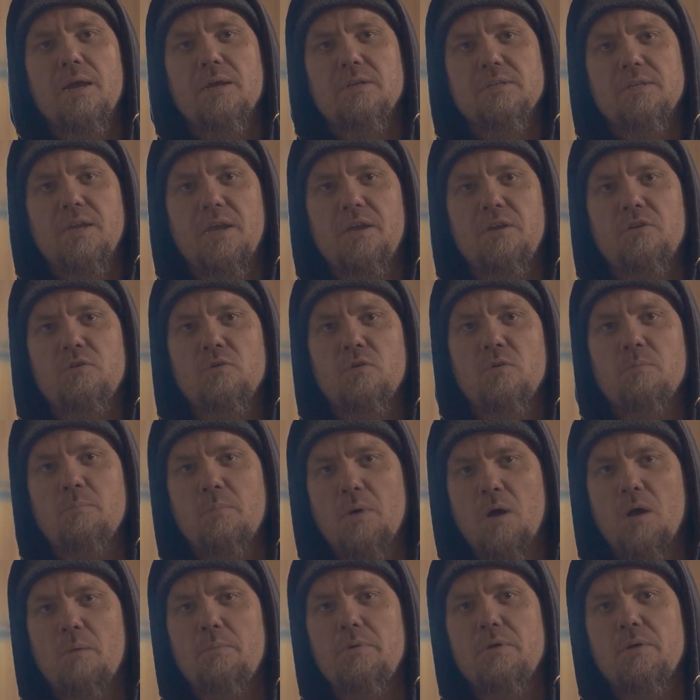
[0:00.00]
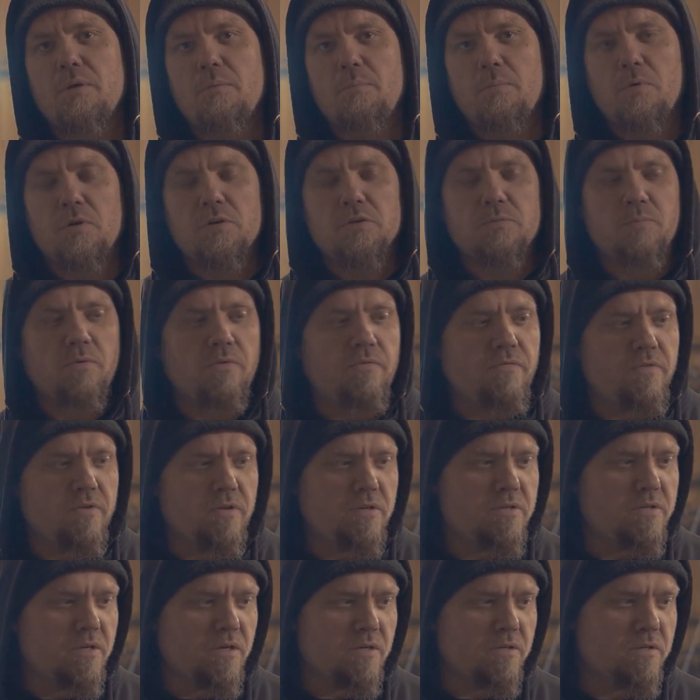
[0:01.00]
guys, how you doing? Bob here at Motorsport
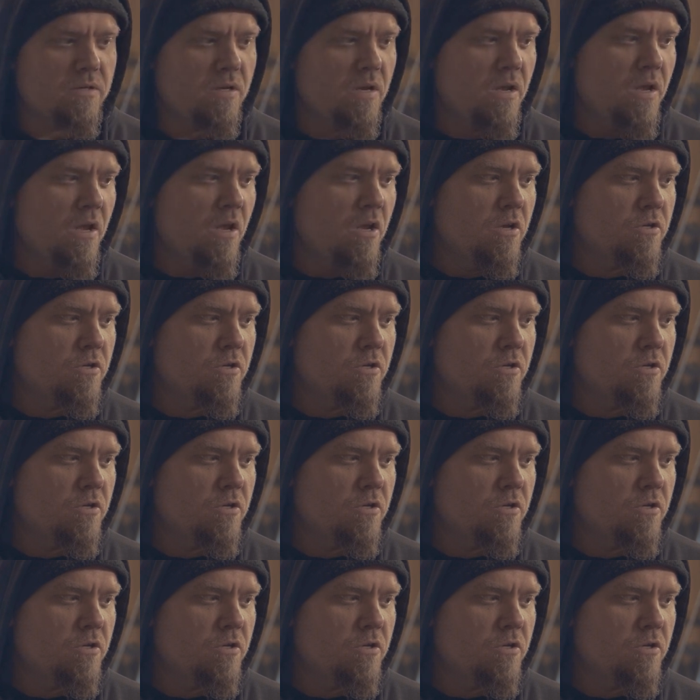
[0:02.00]
56.